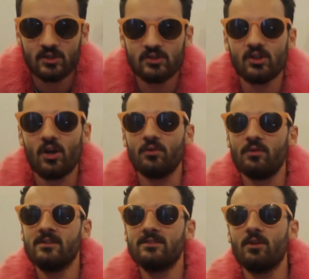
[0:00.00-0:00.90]
So,
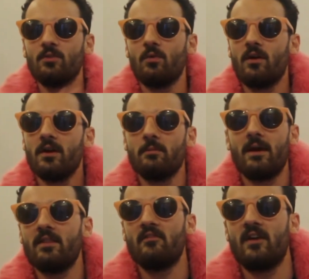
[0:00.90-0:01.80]
don't worry
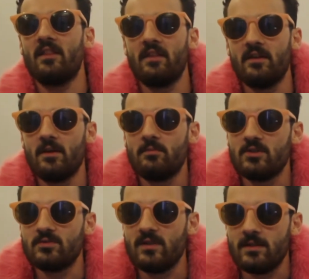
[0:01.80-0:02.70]
about the fact that the number
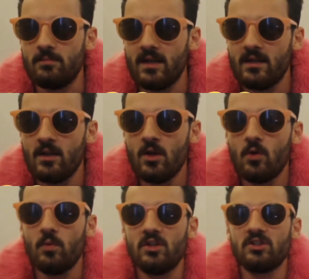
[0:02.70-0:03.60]
is really big.
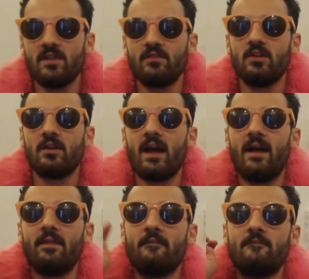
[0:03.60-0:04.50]
We just have to look
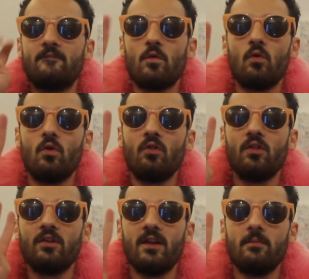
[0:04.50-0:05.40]
at the
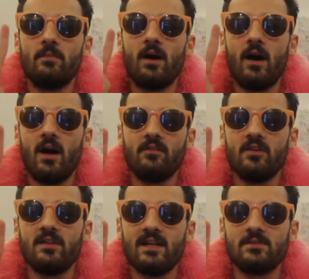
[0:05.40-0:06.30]
4th number
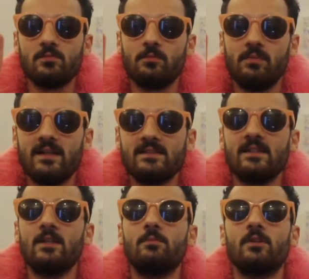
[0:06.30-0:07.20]
after the decimal place
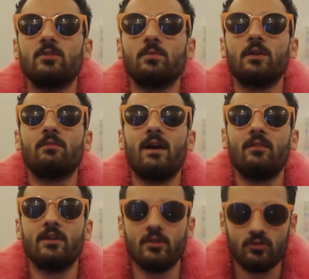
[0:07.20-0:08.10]
because we are
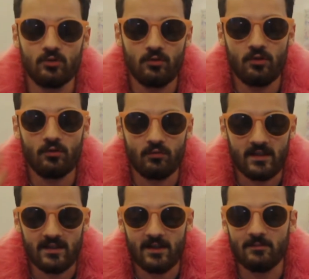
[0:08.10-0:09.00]
rounding to
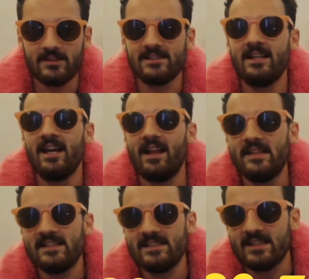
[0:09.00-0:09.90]
3 numbers. And
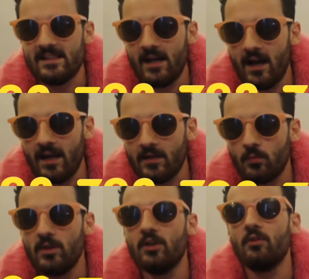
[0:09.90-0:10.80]
this is a
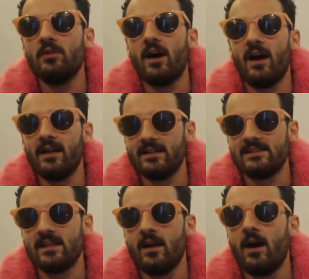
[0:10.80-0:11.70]
9. We know 9
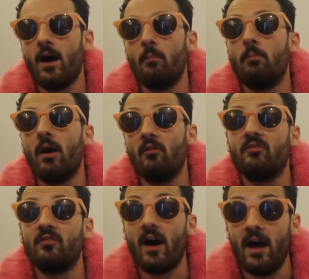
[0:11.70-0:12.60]
is above
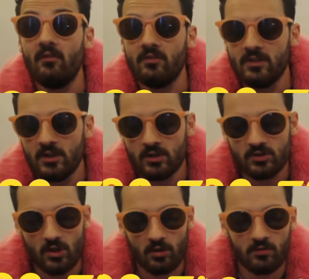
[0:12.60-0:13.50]
5,
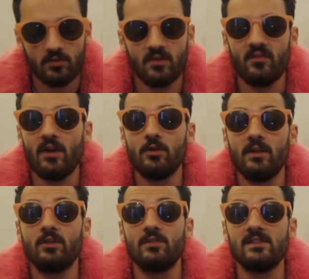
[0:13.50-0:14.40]
so the value
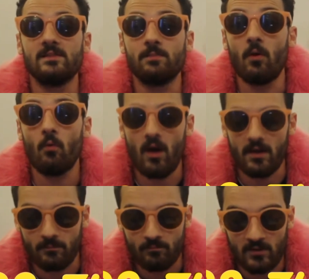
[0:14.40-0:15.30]
increases by 1.